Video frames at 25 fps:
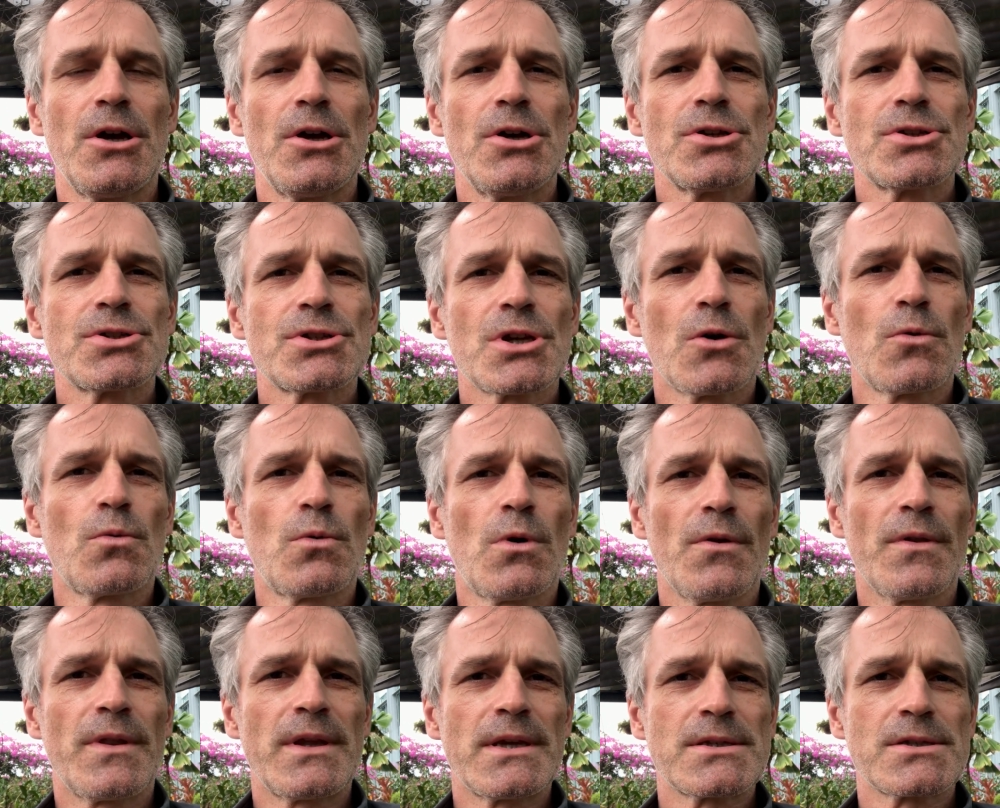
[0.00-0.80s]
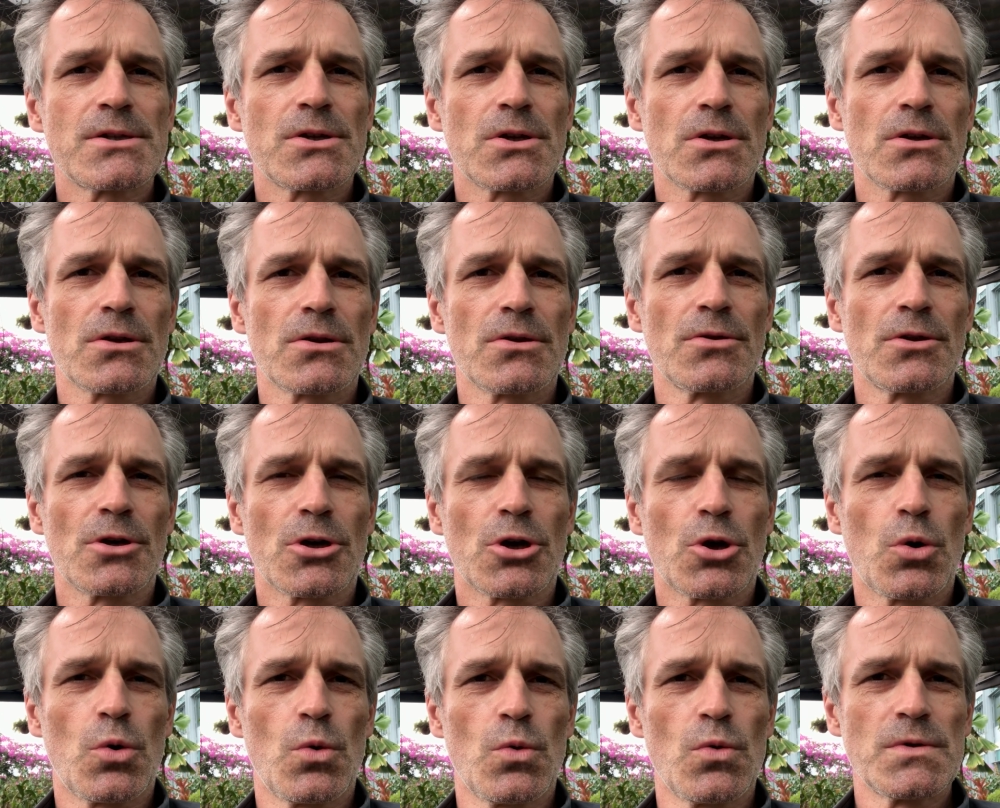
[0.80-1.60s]
So what the
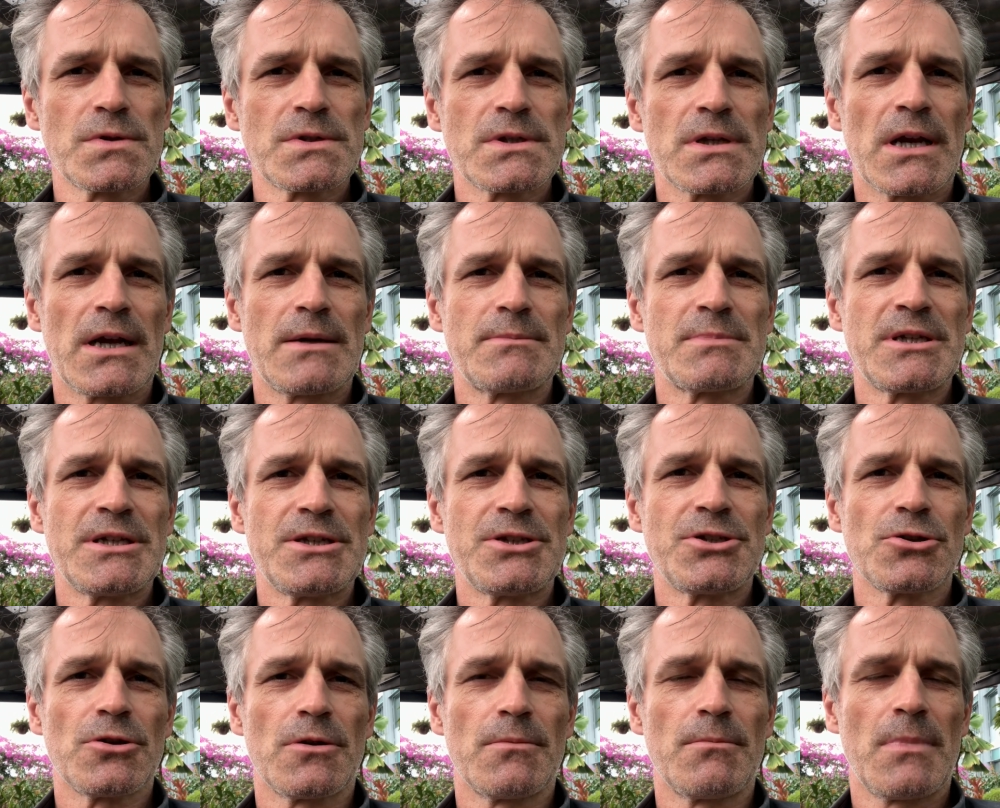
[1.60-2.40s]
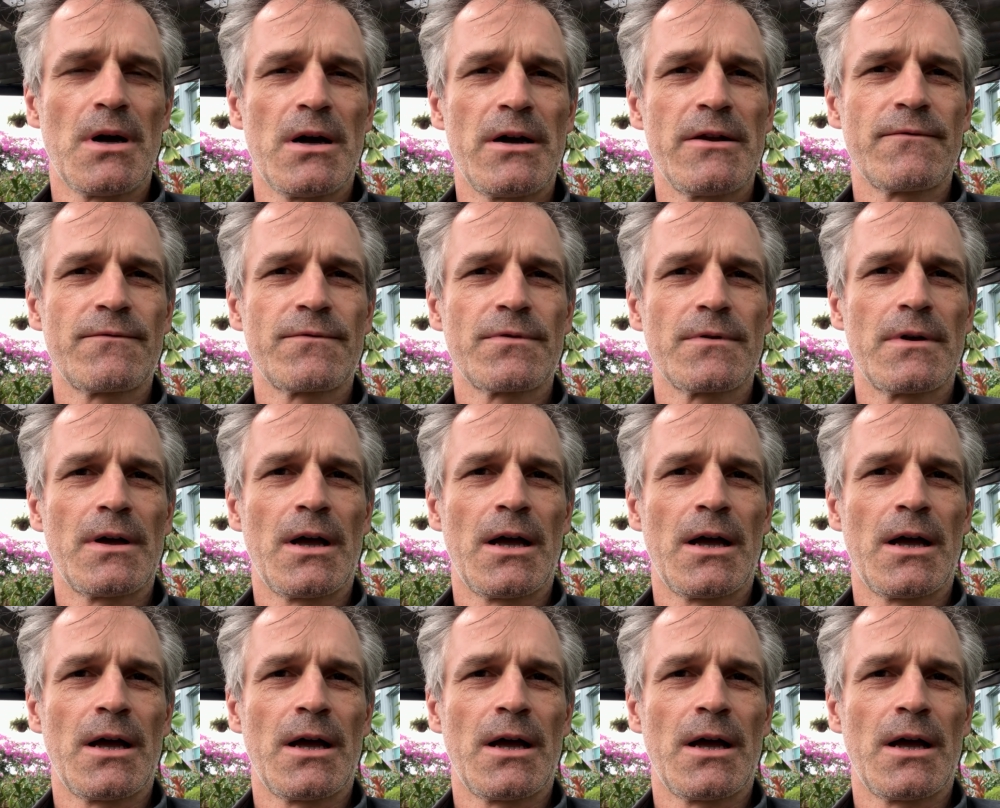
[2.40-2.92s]
course that I'm teaching on